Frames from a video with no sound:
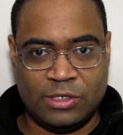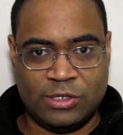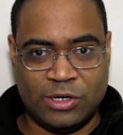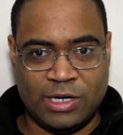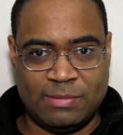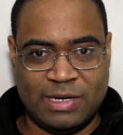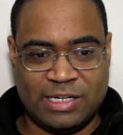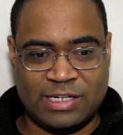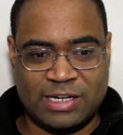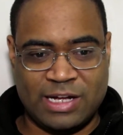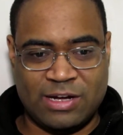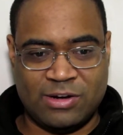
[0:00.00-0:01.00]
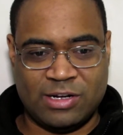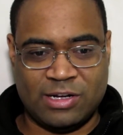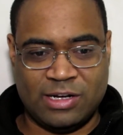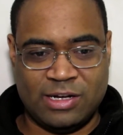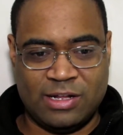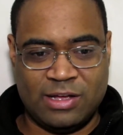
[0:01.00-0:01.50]
During my
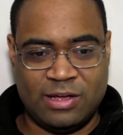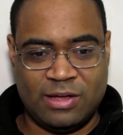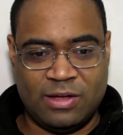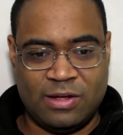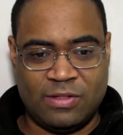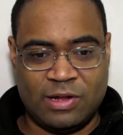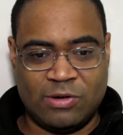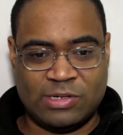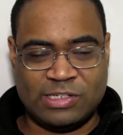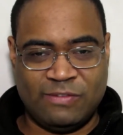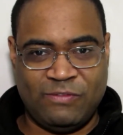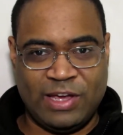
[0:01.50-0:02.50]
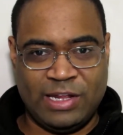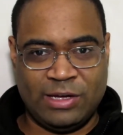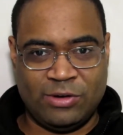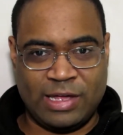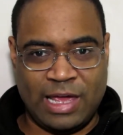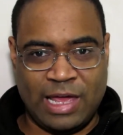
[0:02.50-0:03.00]
childhood, there was a
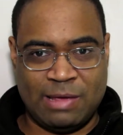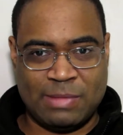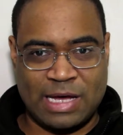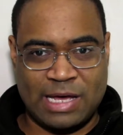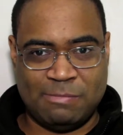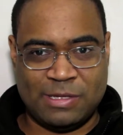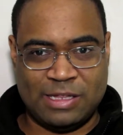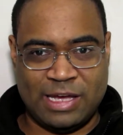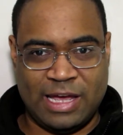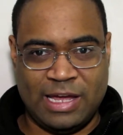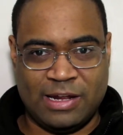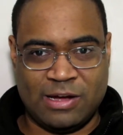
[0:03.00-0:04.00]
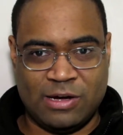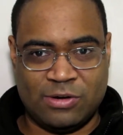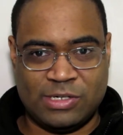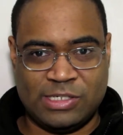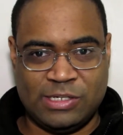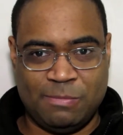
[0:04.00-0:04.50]
video game I played
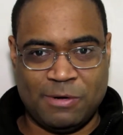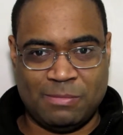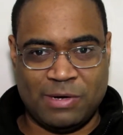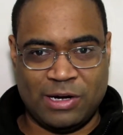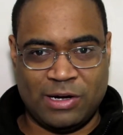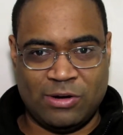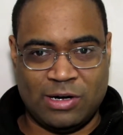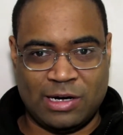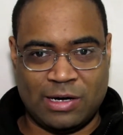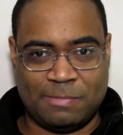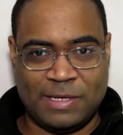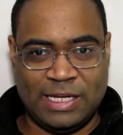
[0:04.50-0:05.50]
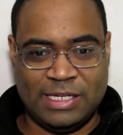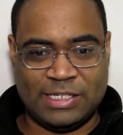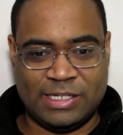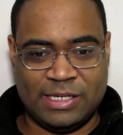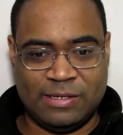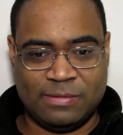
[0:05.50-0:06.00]
called Super Mario
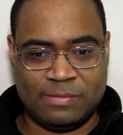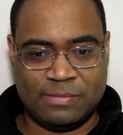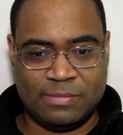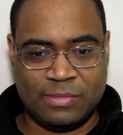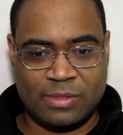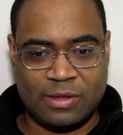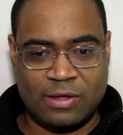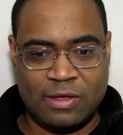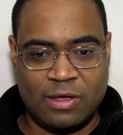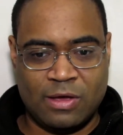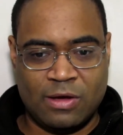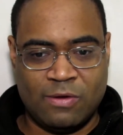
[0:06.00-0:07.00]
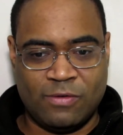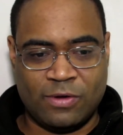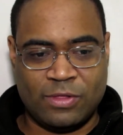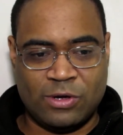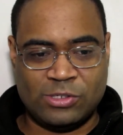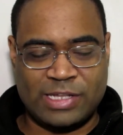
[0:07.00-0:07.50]
RPG. For
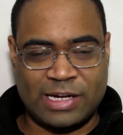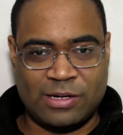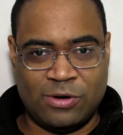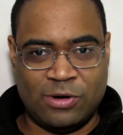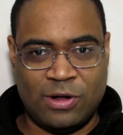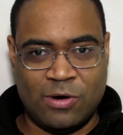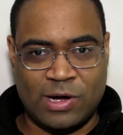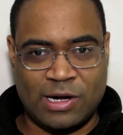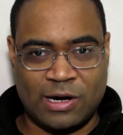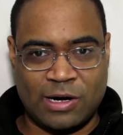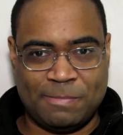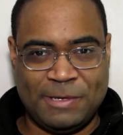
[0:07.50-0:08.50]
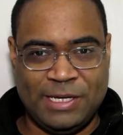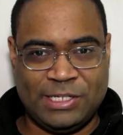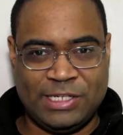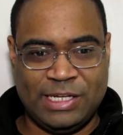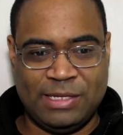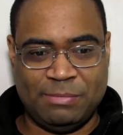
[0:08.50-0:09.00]
those that don't know what
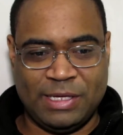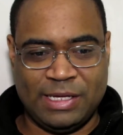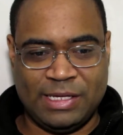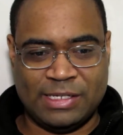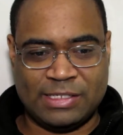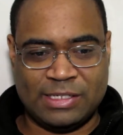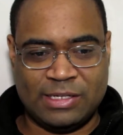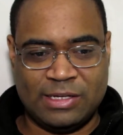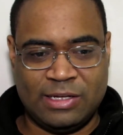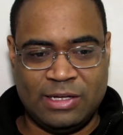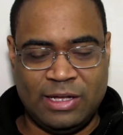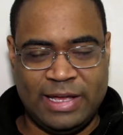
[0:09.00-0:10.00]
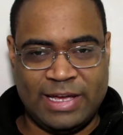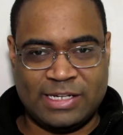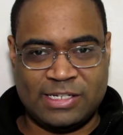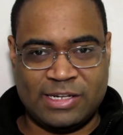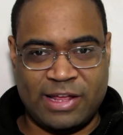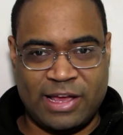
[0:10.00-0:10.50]
RPG means, it
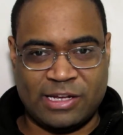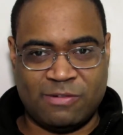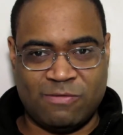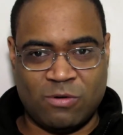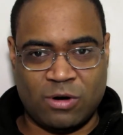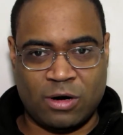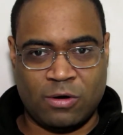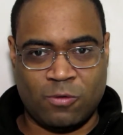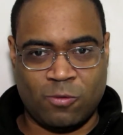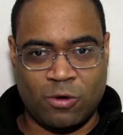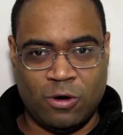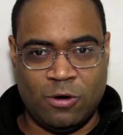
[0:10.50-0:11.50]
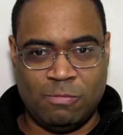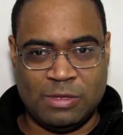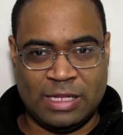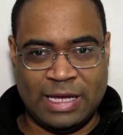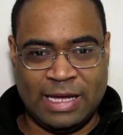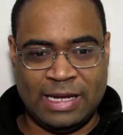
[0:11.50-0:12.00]
stands for
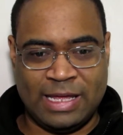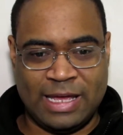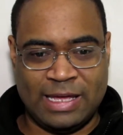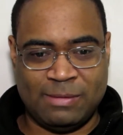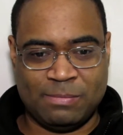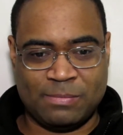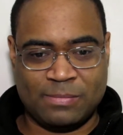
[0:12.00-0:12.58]
role-playing game.